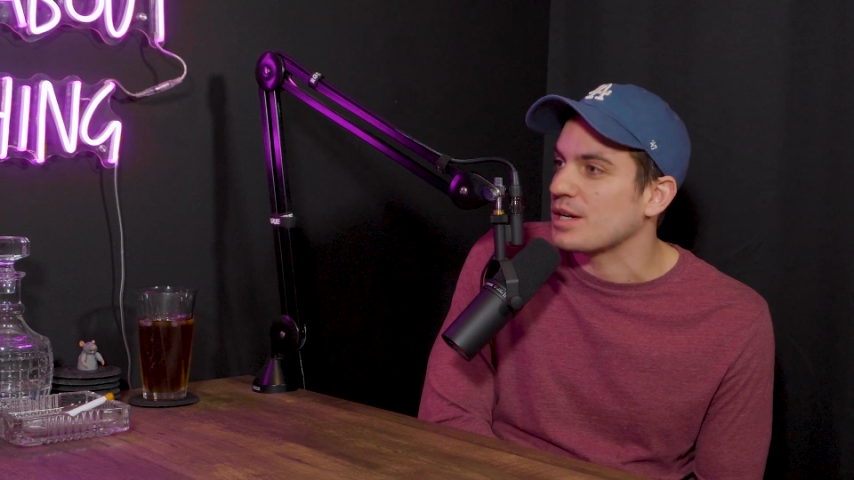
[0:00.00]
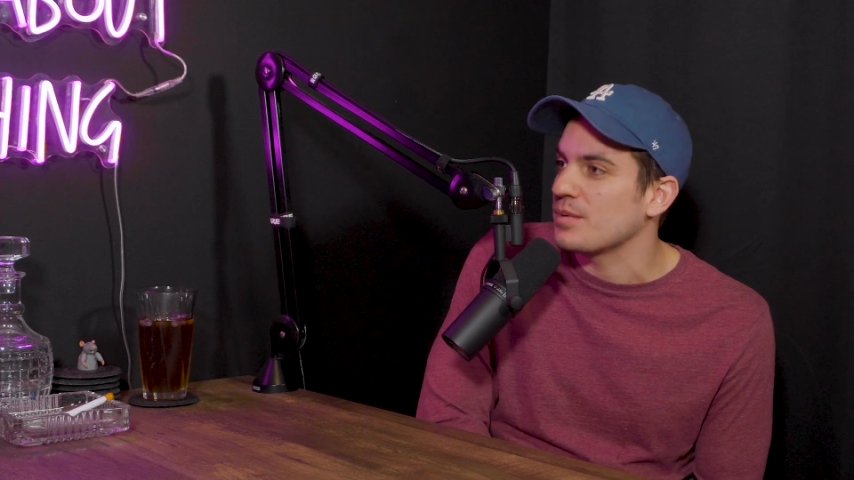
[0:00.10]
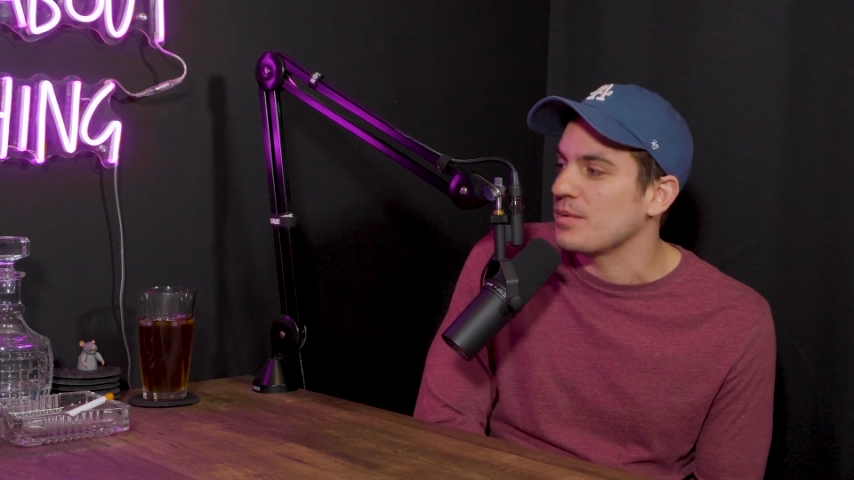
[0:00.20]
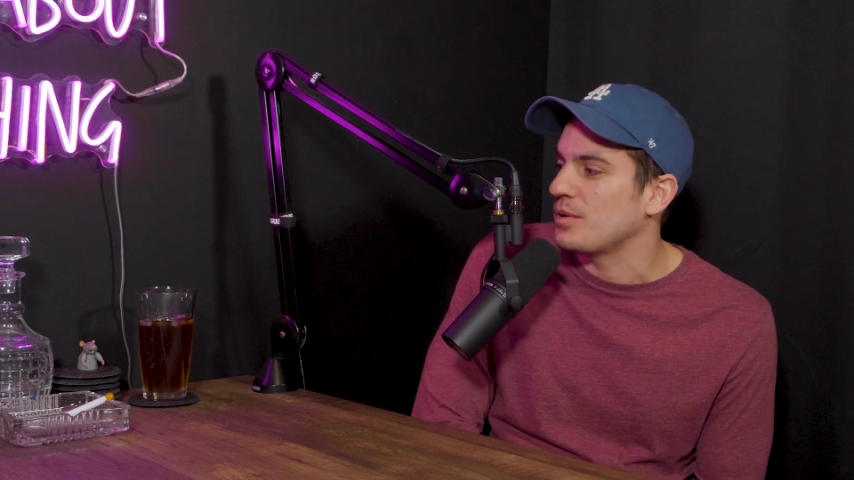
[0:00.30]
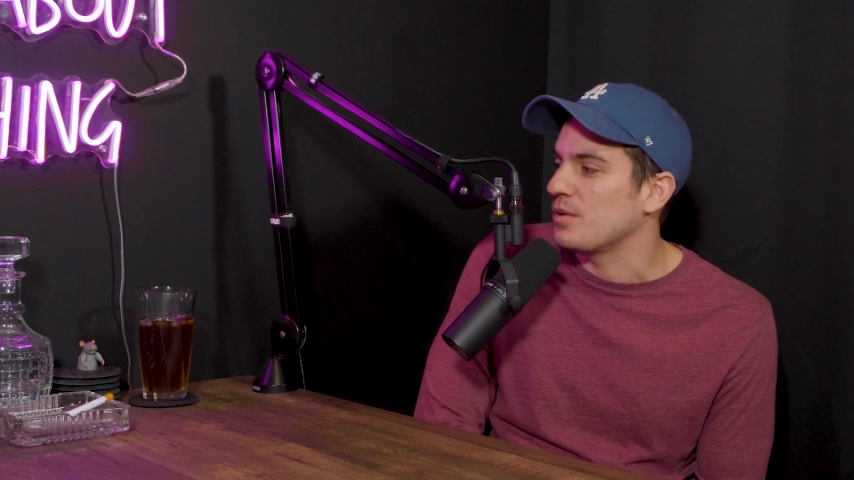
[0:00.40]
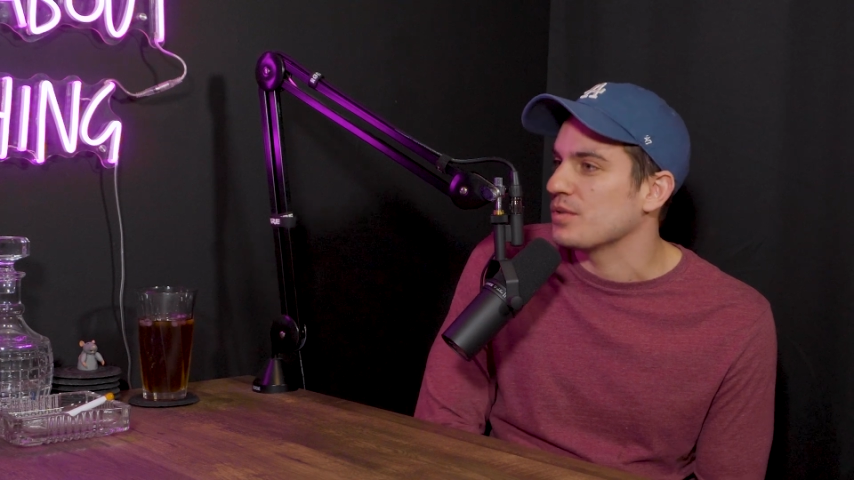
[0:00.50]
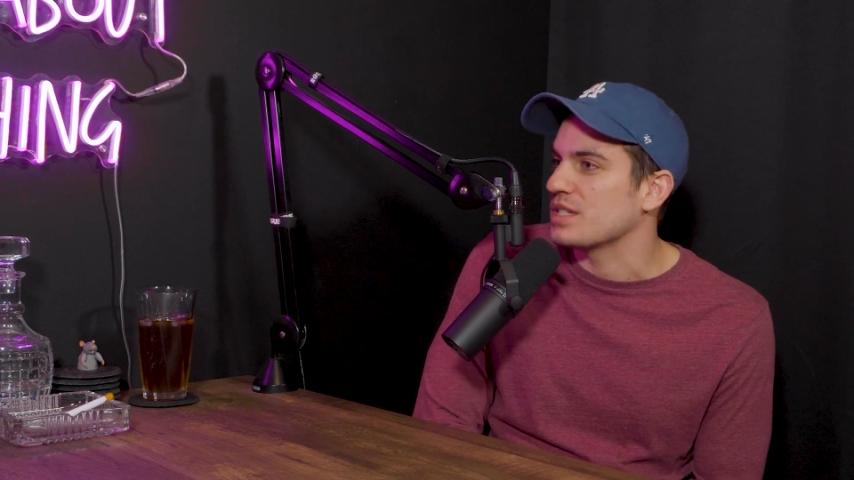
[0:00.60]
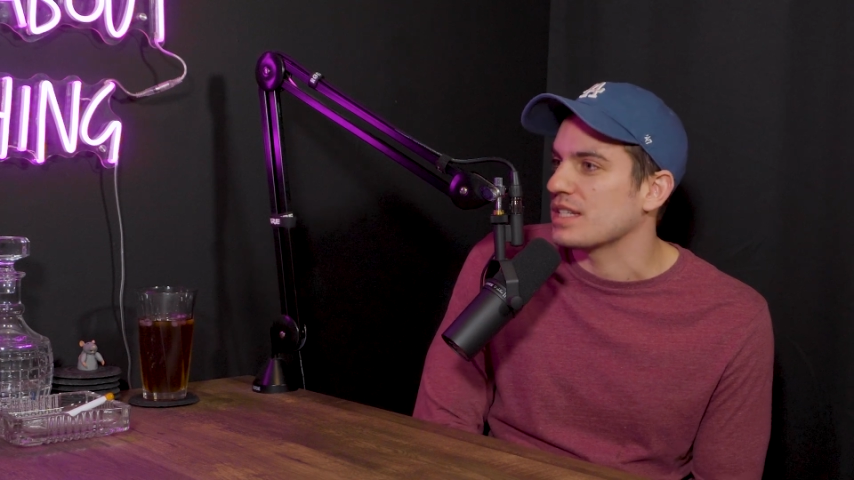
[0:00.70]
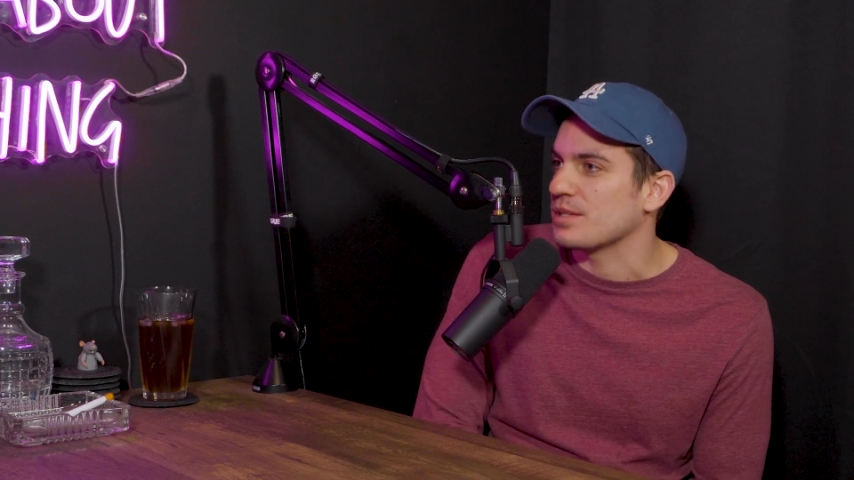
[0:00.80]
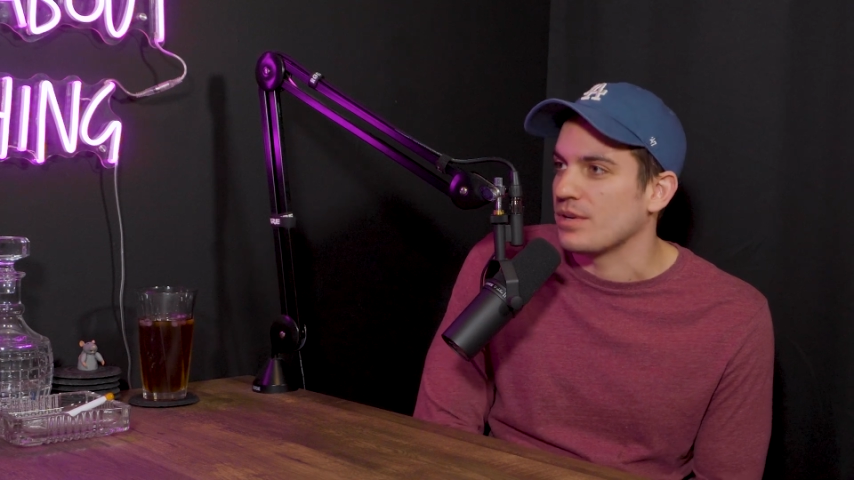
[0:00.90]
commitment over
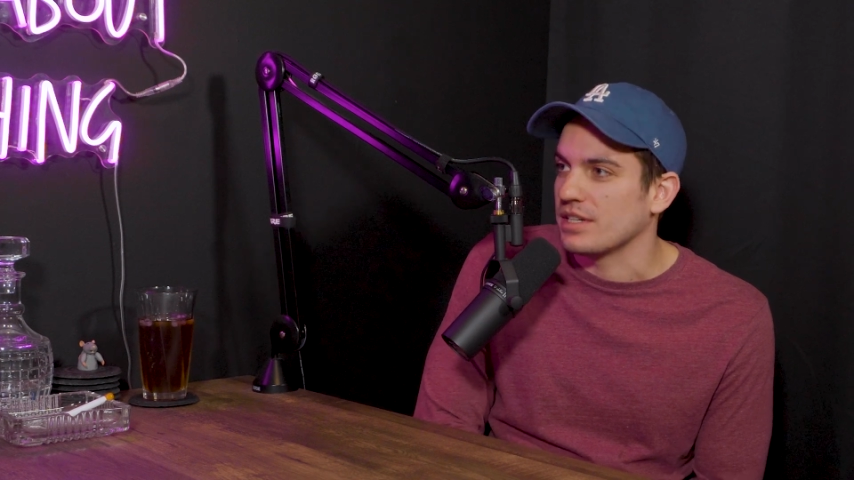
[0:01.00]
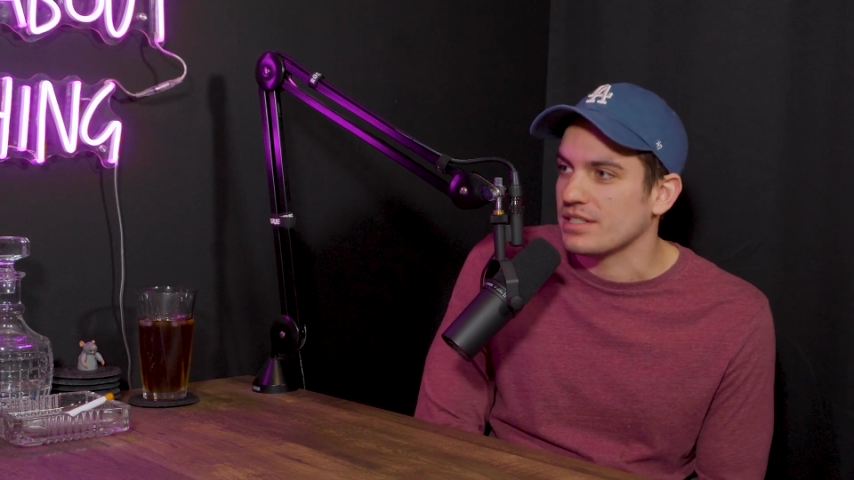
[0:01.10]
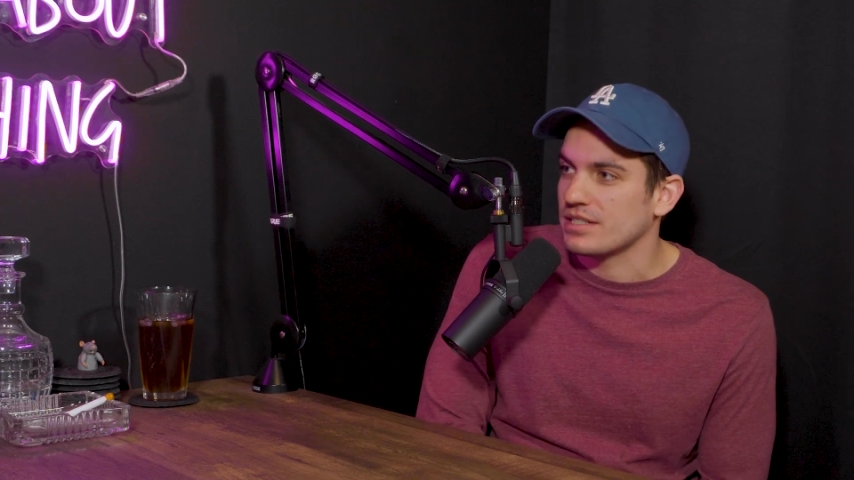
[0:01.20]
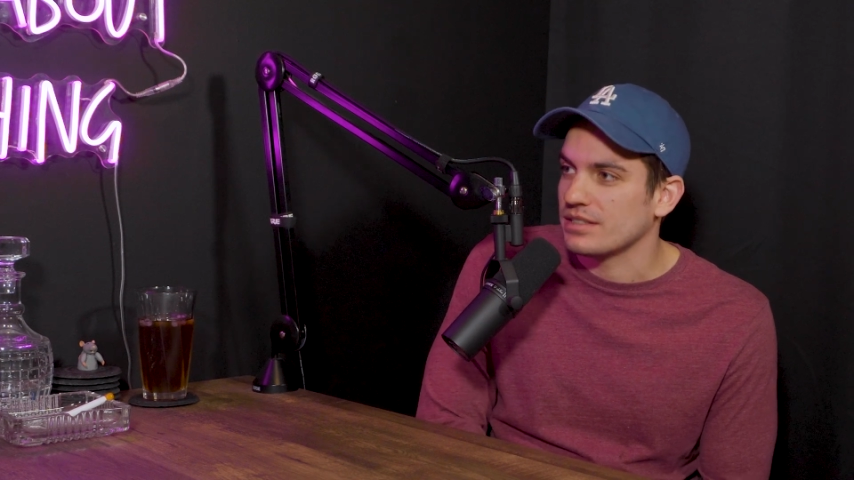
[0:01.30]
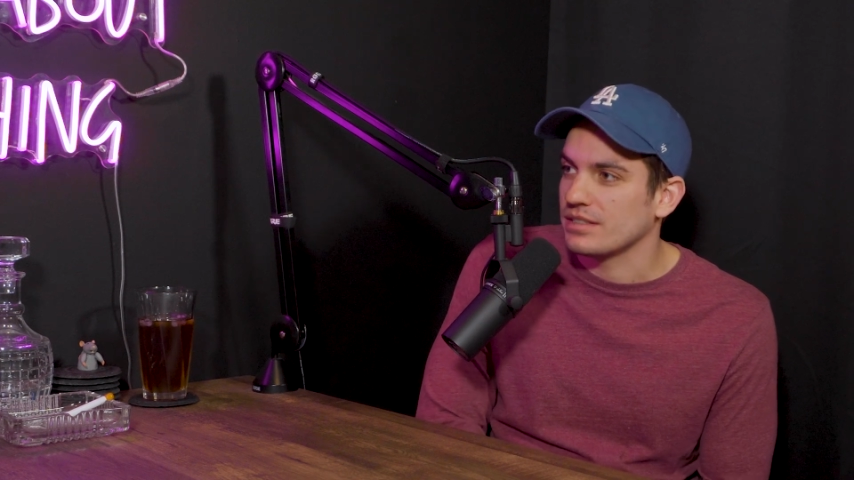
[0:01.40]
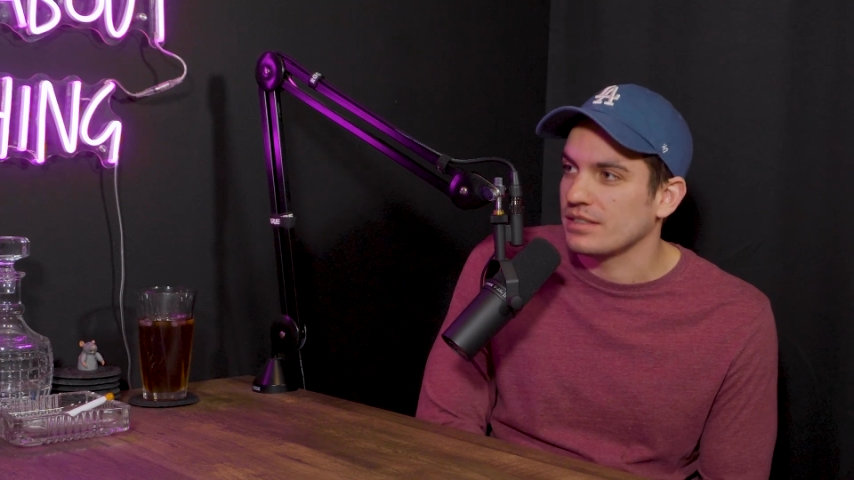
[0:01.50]
6 months.